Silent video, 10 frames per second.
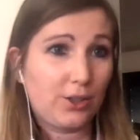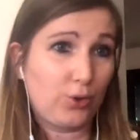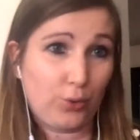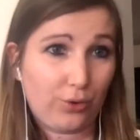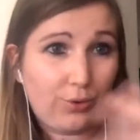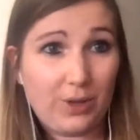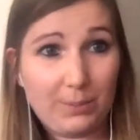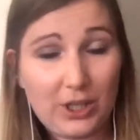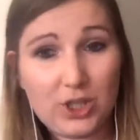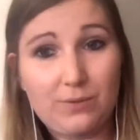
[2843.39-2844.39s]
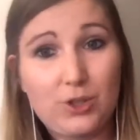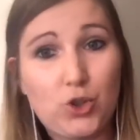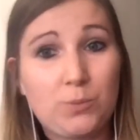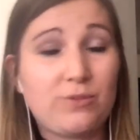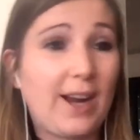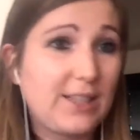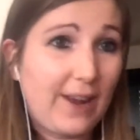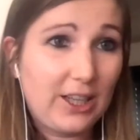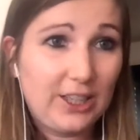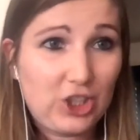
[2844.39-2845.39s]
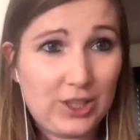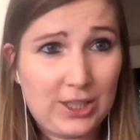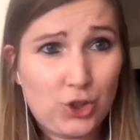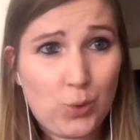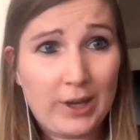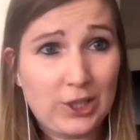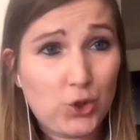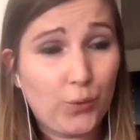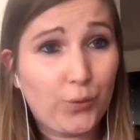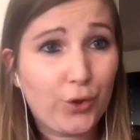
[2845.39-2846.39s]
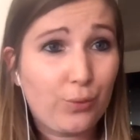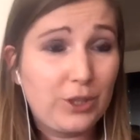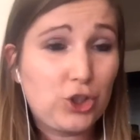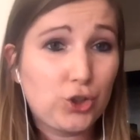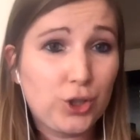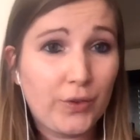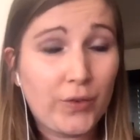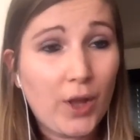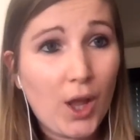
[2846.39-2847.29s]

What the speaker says: North Korea, because of its human rights violations and so on and so forth, we shouldn't